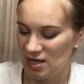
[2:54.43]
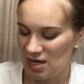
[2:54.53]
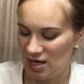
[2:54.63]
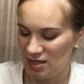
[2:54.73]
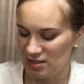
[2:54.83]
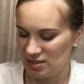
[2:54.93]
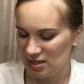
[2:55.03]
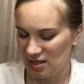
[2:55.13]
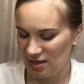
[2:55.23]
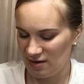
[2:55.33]
and
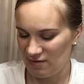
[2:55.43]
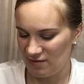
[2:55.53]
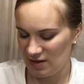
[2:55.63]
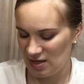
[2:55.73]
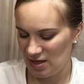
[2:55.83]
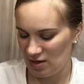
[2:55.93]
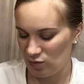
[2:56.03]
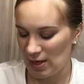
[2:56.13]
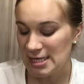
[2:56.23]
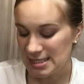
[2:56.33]
I have a
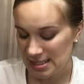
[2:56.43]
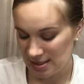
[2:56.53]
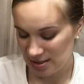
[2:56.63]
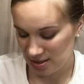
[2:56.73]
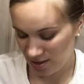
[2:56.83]
residence